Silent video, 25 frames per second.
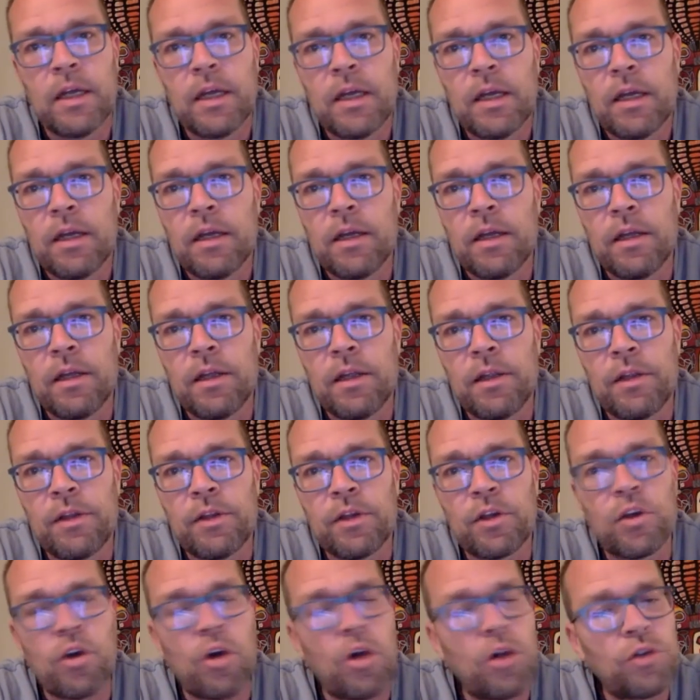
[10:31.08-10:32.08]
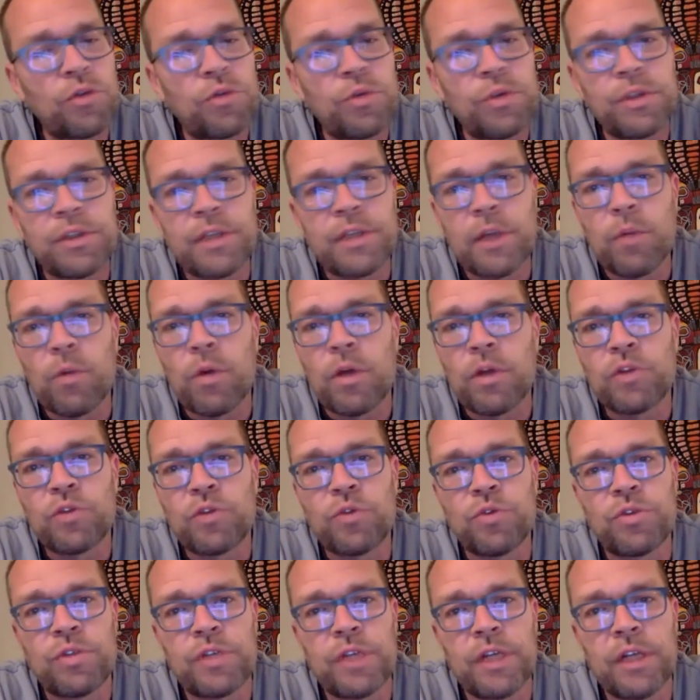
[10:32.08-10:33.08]
the countries they want to
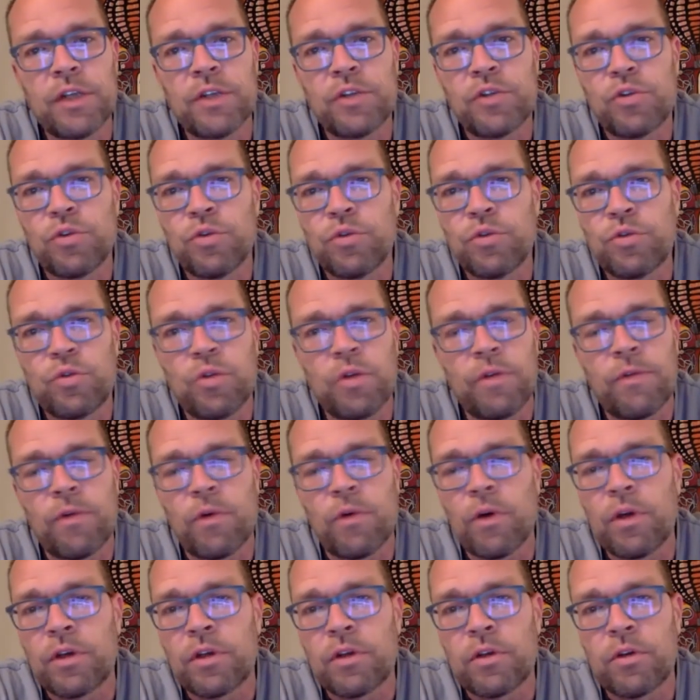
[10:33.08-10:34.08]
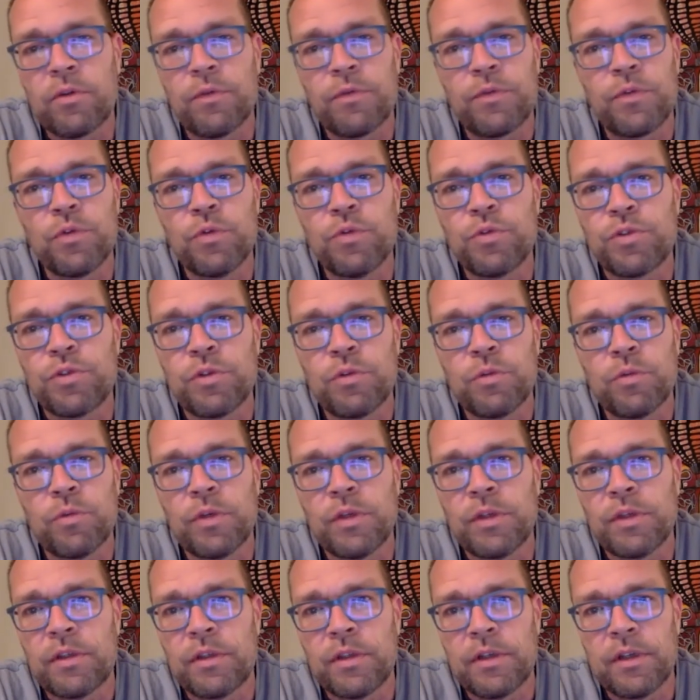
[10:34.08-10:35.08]
sell to avoid confusion
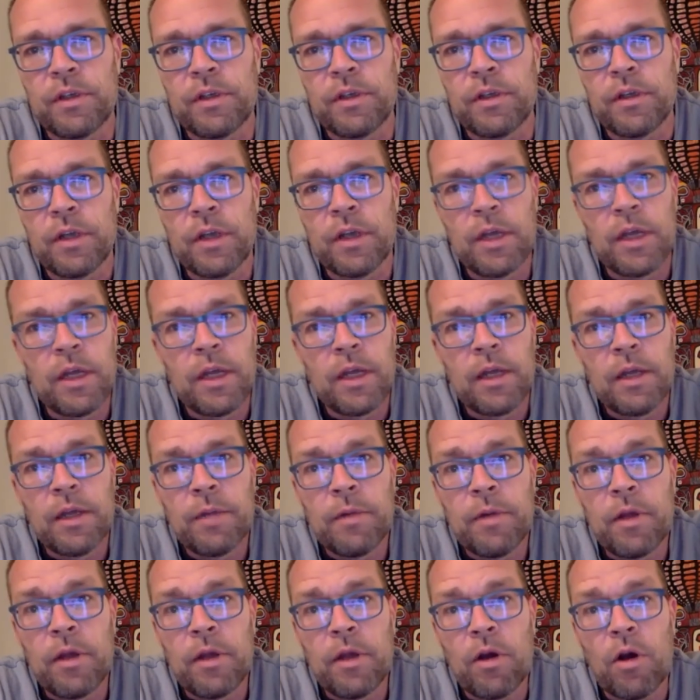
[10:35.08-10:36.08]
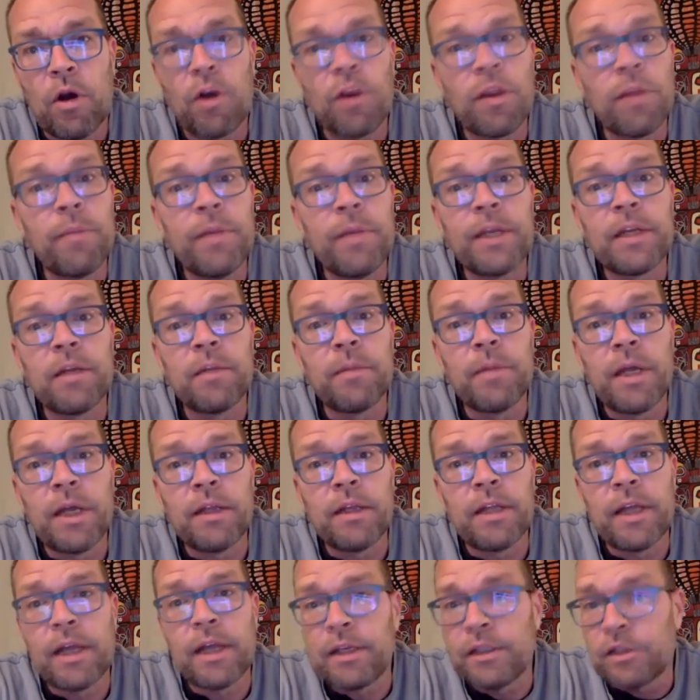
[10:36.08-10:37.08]
with other middlemen
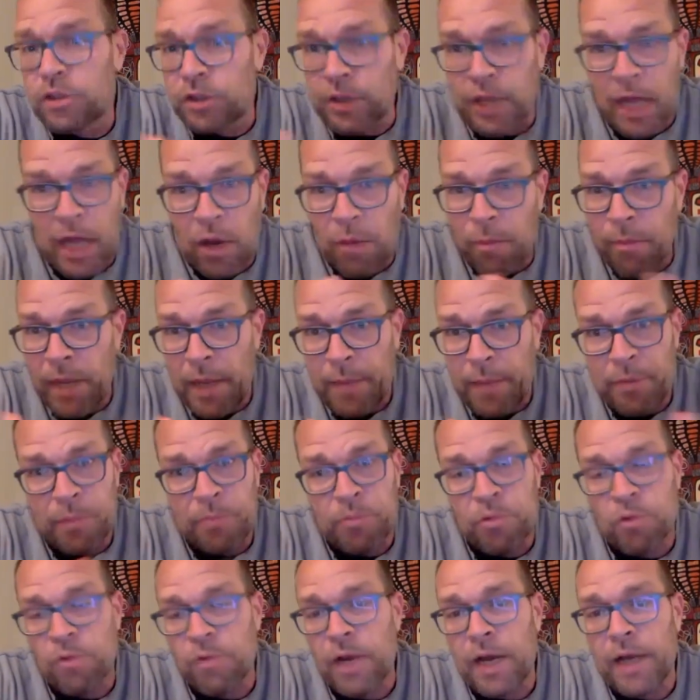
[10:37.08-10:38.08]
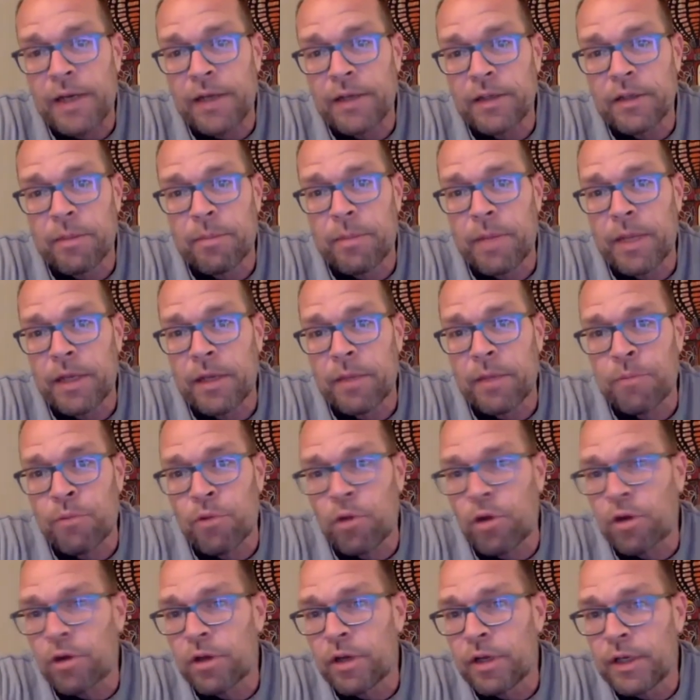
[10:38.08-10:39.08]
that is now maybe providing the bread and
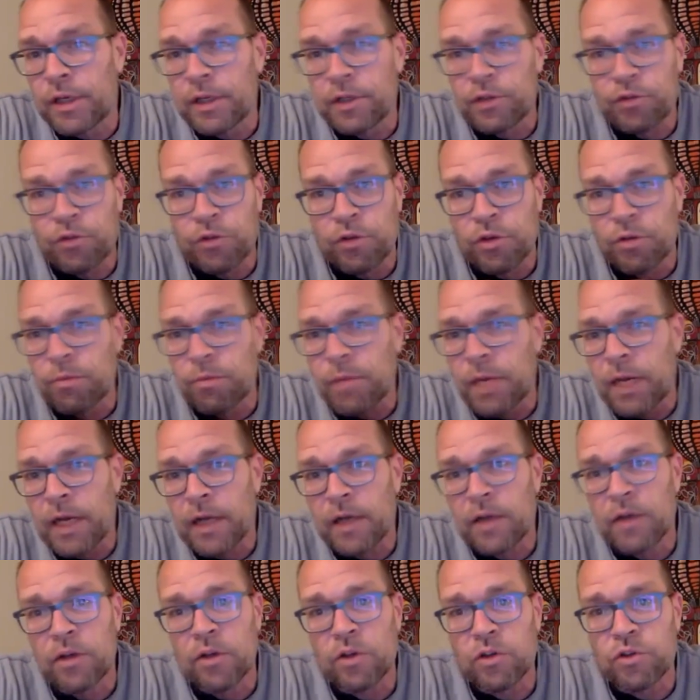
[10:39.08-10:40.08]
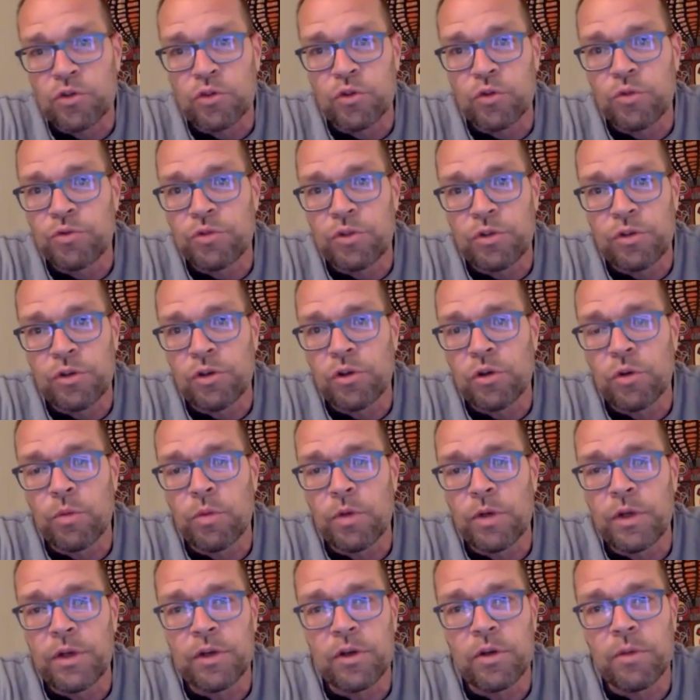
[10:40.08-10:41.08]
butter in a certain market or two, so they don't
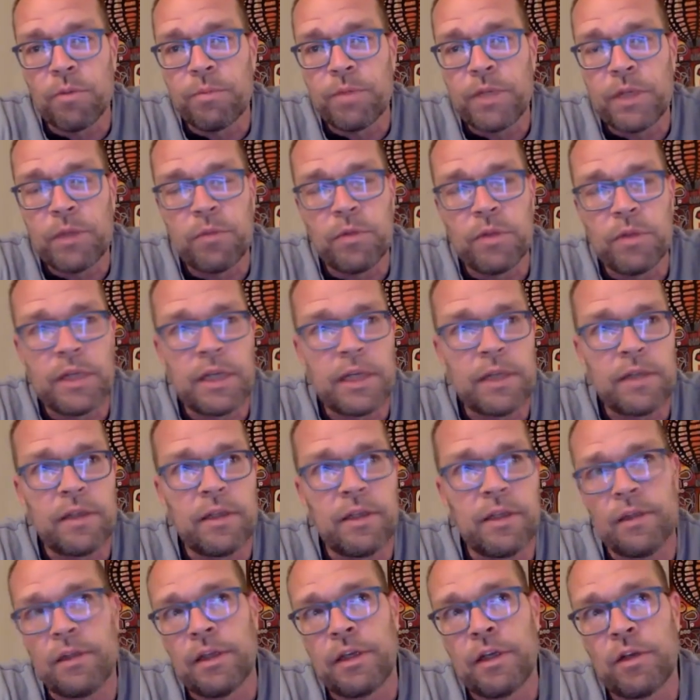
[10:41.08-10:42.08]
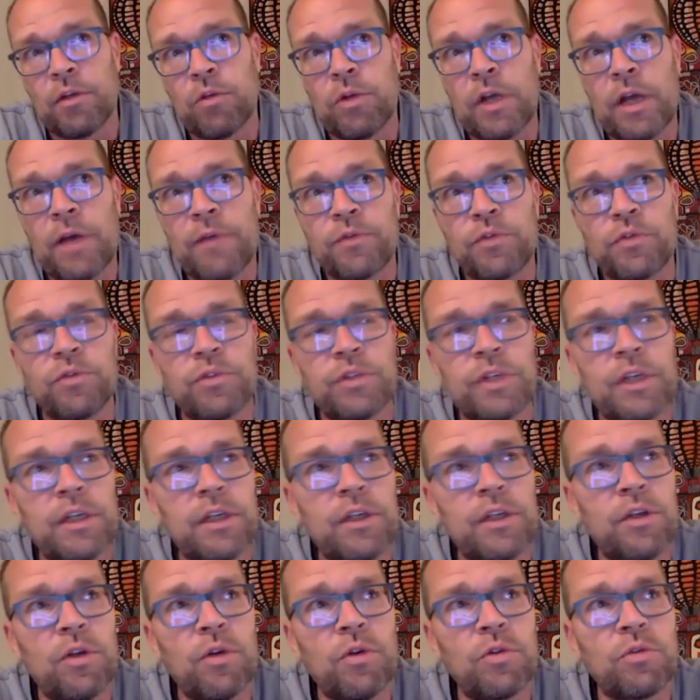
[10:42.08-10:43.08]
want to compete with that, then they don't have to sell
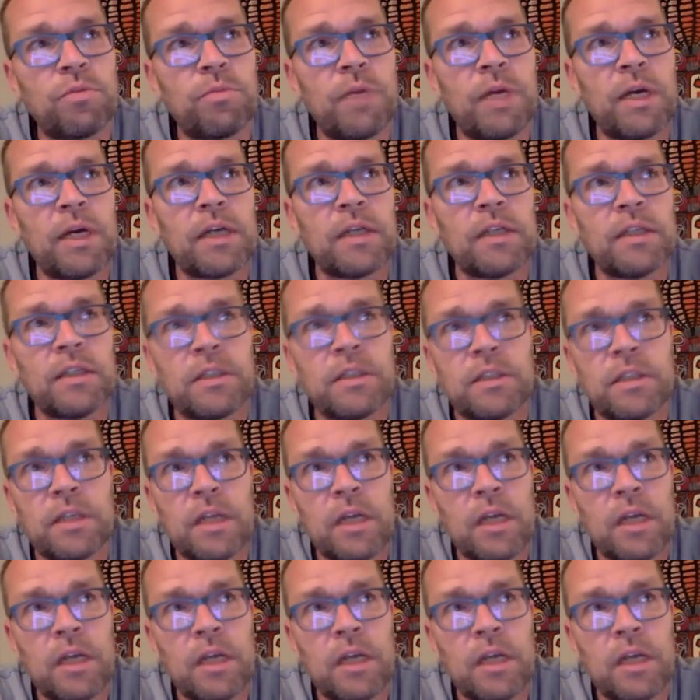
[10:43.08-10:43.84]
in those markets.